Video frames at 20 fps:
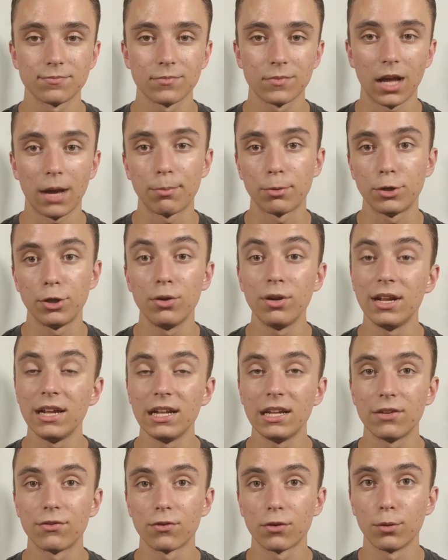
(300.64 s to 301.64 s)

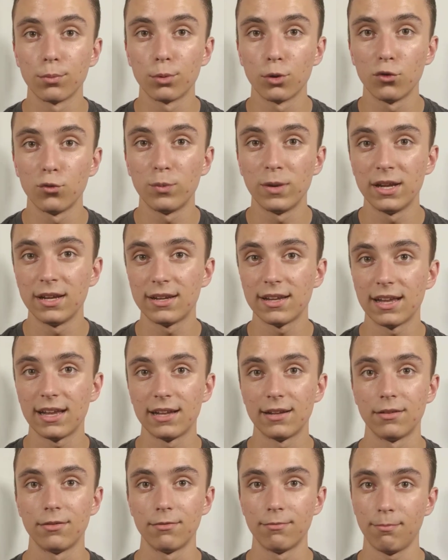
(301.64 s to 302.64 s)
opportunities for improvement,
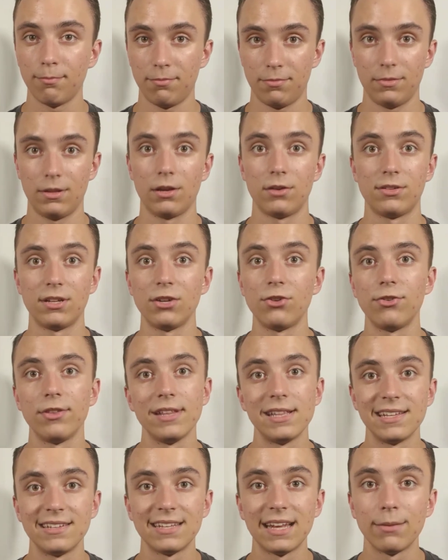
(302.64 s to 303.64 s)
and they're essentially
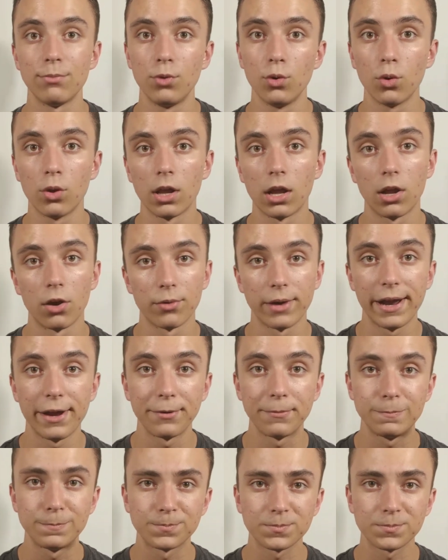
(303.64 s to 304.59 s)
the same tool all around.